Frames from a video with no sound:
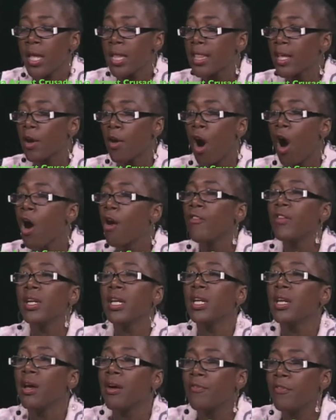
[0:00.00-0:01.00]
there aren't
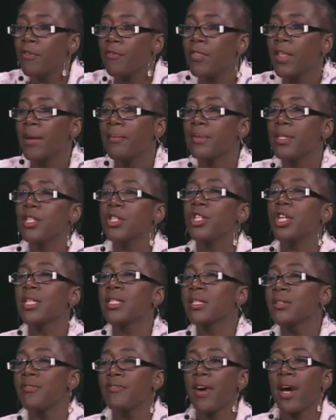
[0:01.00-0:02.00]
enough of them to
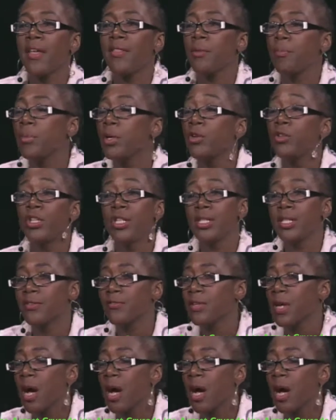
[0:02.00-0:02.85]
justify the billions of